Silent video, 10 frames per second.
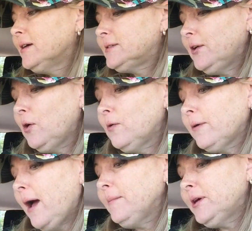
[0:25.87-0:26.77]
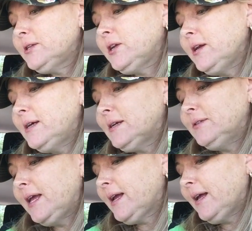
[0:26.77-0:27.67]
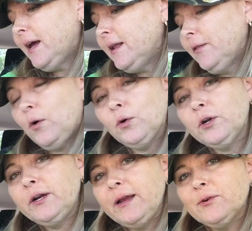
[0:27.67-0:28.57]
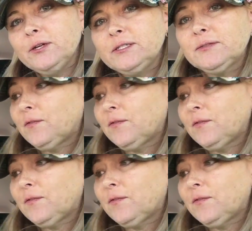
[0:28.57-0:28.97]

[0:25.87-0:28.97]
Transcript: So I'm gonna show you guys everything I got in the older neighborhoods